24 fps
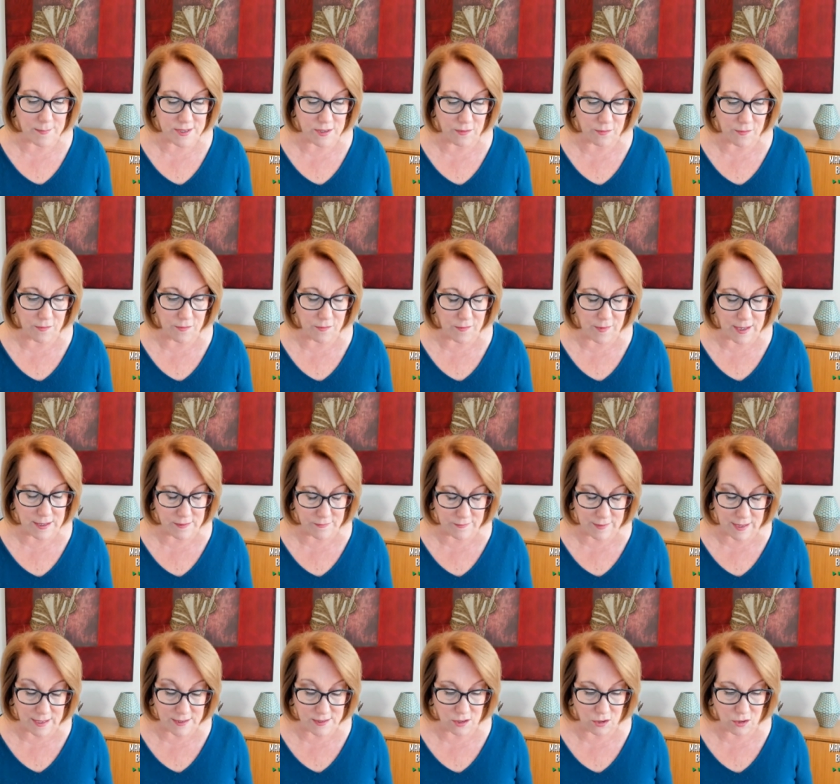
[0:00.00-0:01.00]
So
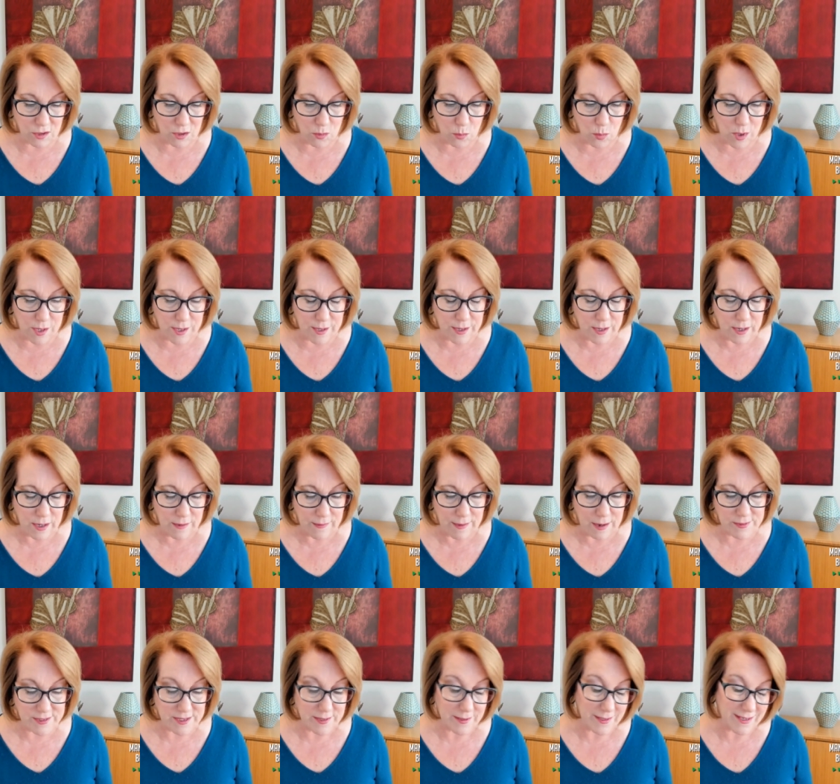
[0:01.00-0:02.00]
that's a good one.
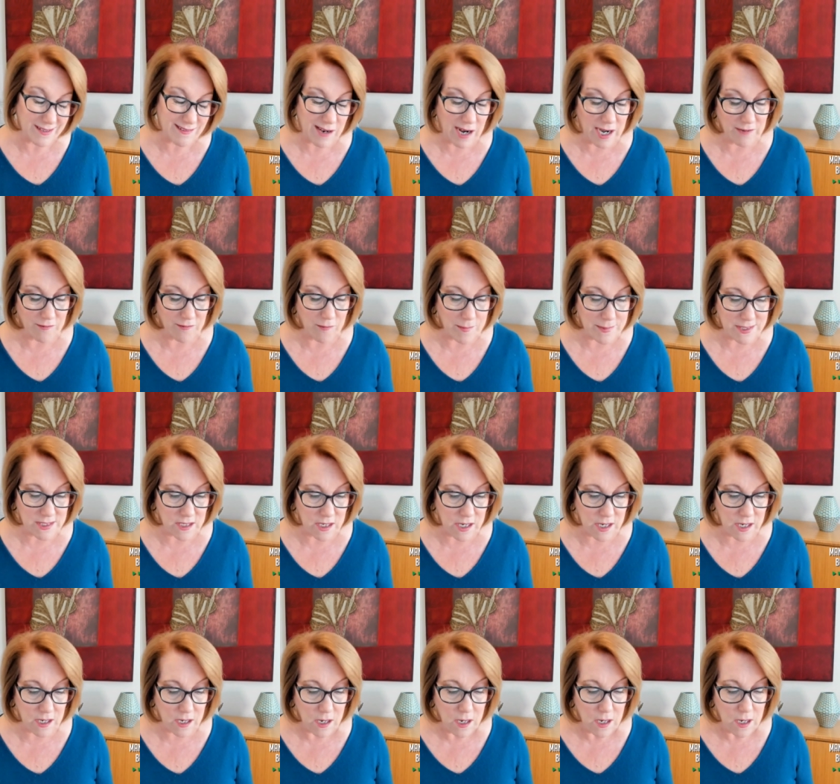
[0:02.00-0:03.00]
That was a kind of a
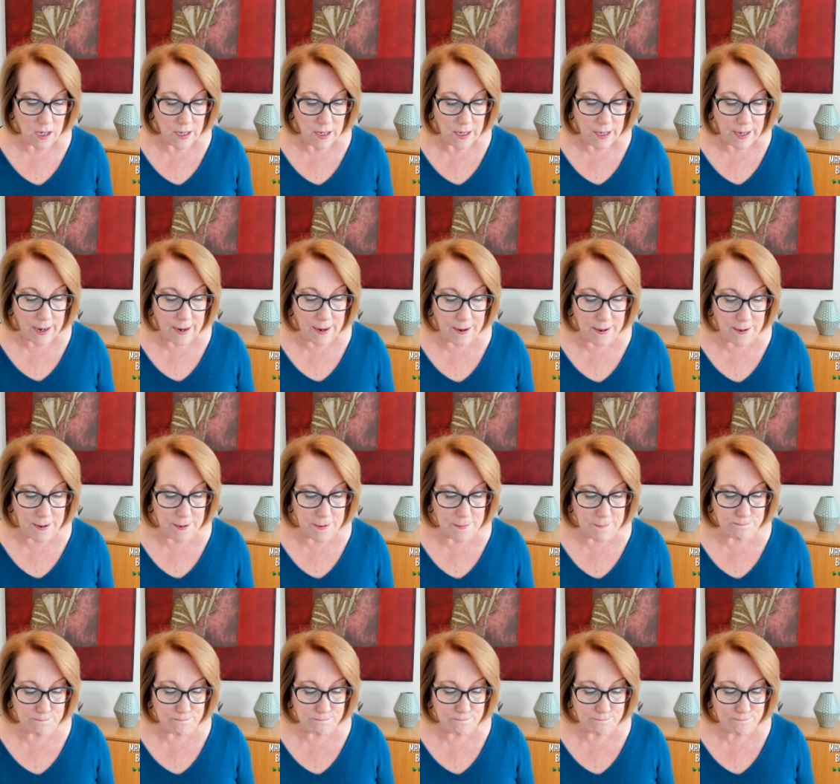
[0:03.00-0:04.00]
mistake.
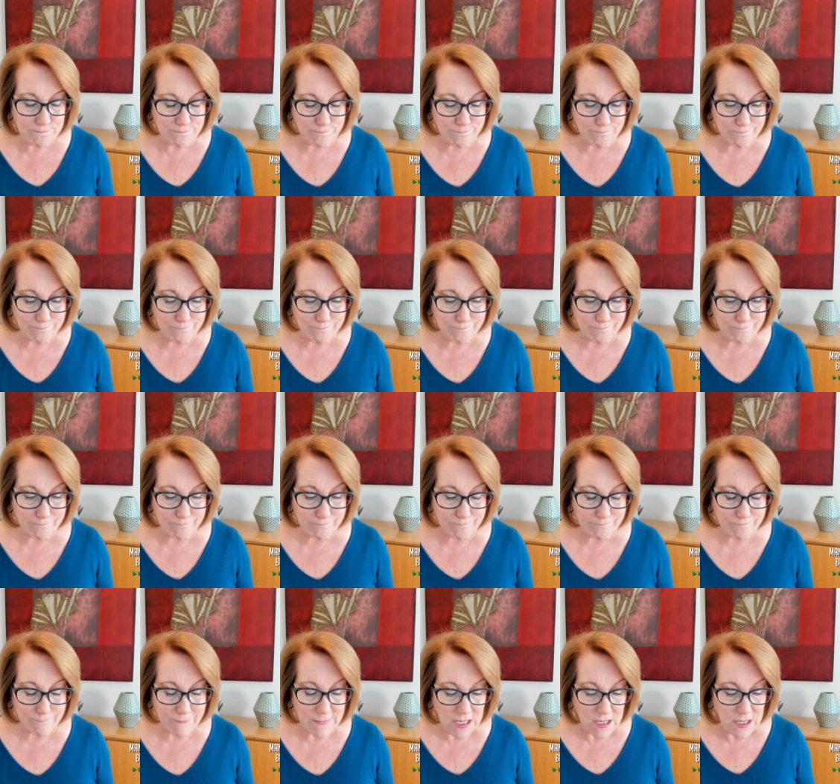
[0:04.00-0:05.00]
I
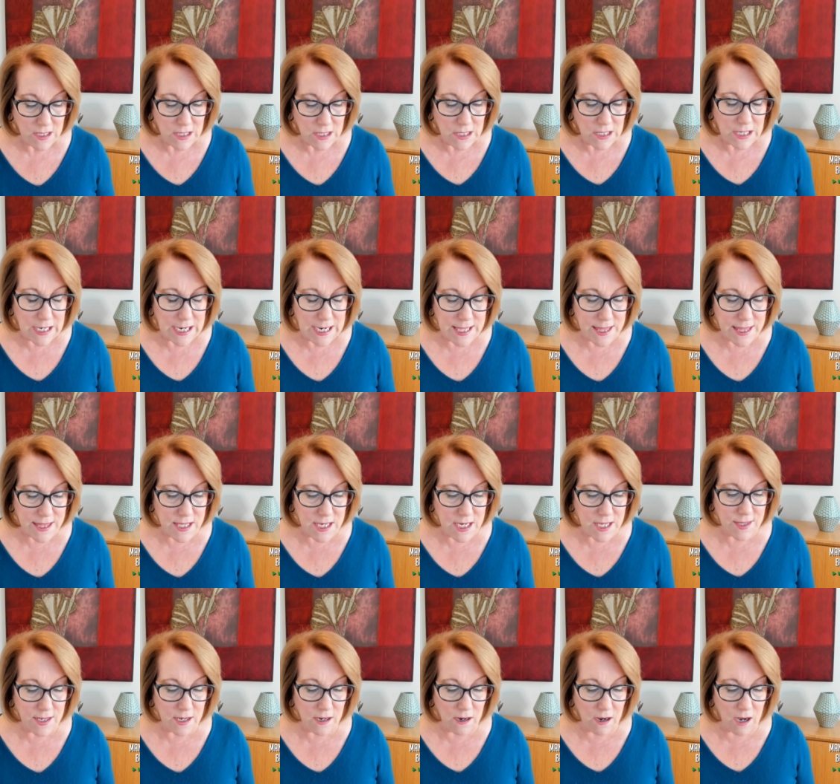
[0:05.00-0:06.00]
think
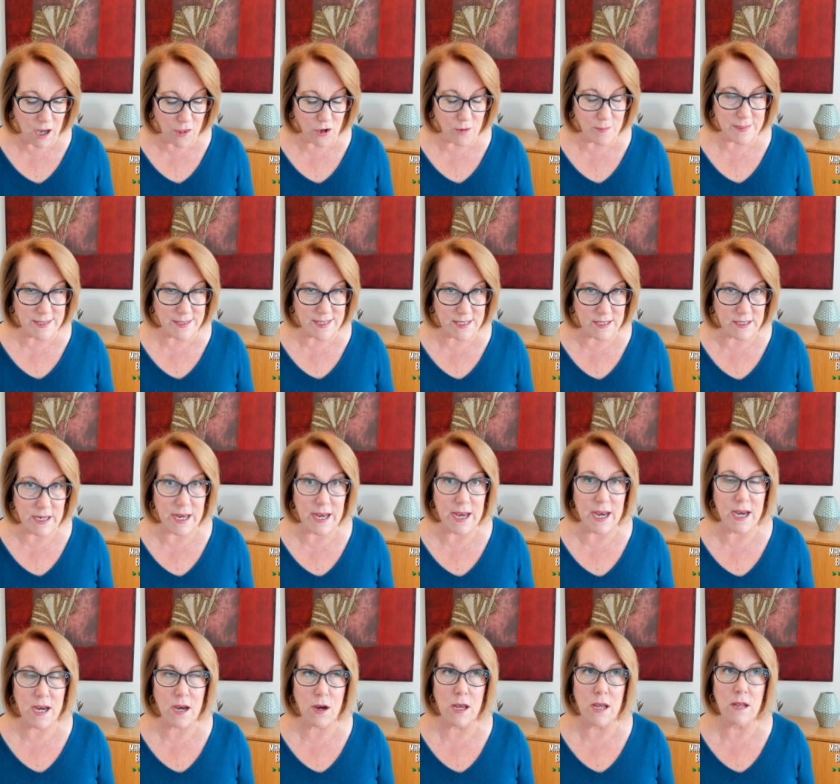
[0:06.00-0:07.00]
the other
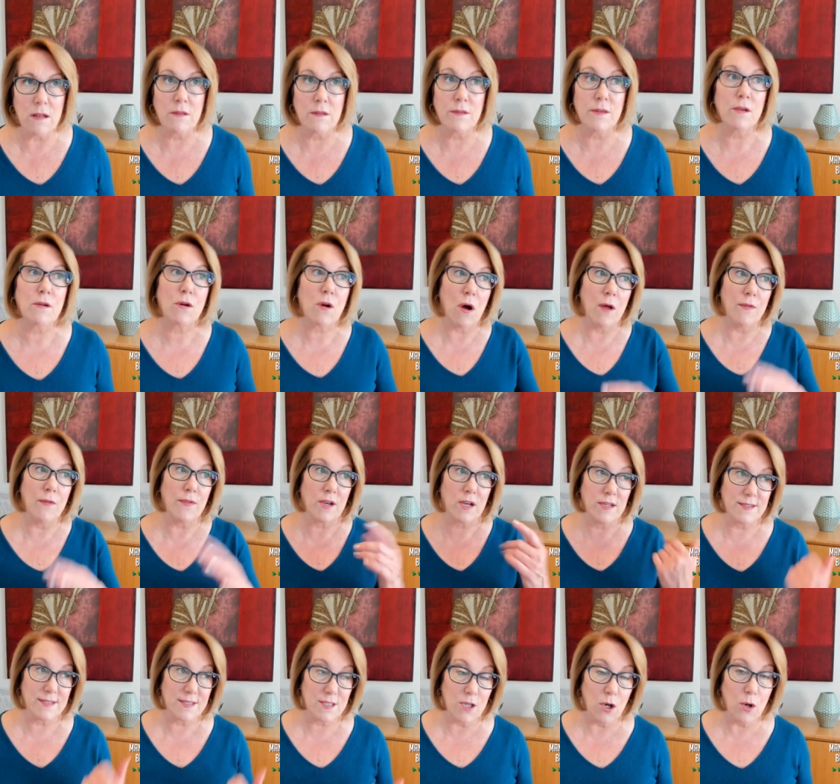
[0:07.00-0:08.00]
mistake on the
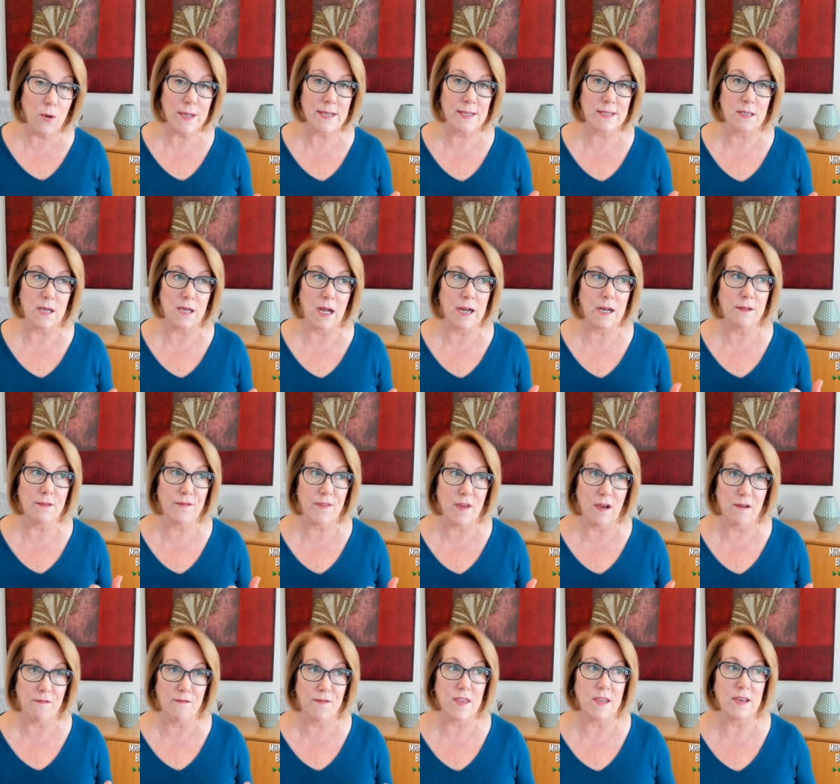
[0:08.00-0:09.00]
consulting side
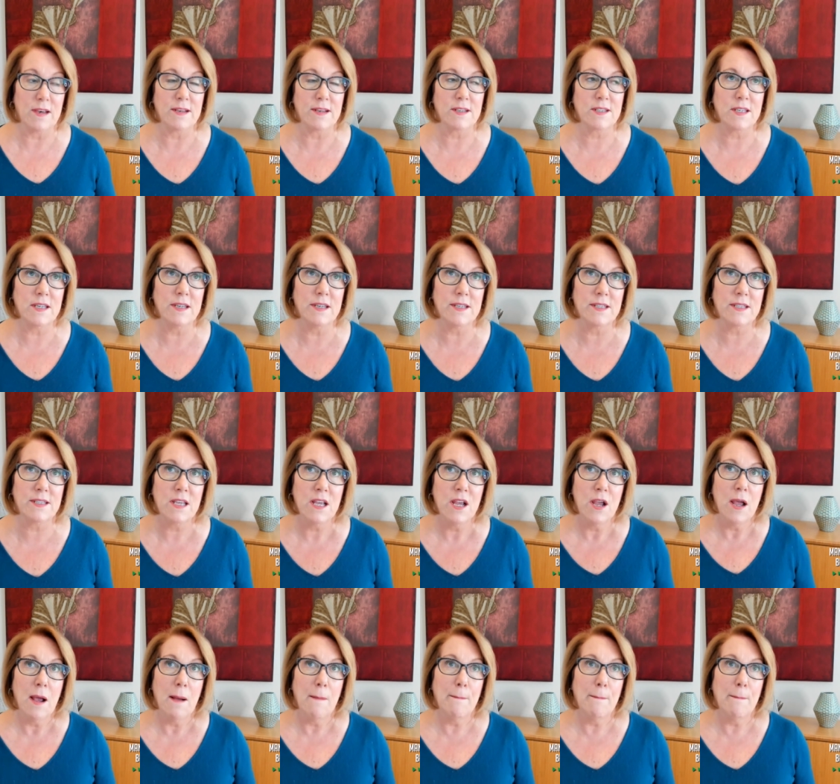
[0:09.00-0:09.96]
of things is